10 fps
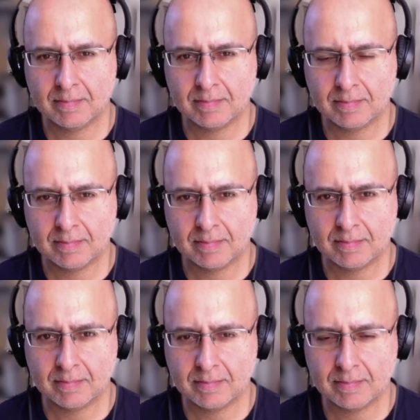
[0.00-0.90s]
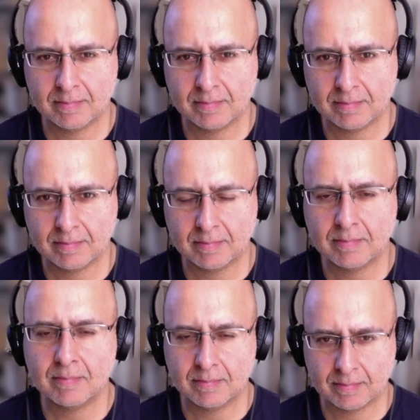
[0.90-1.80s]

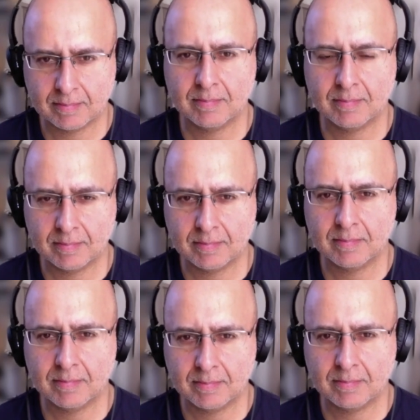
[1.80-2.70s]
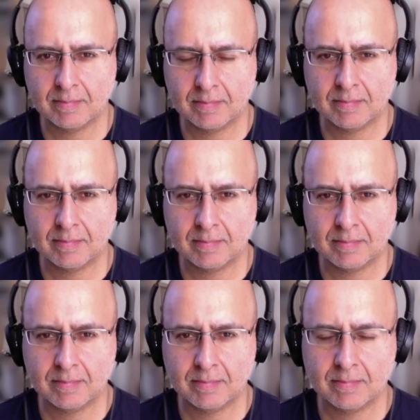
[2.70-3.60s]

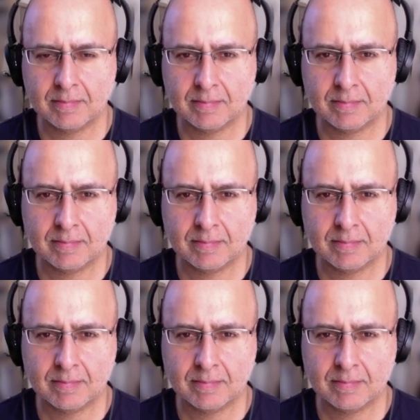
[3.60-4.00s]
The person shown says nothing.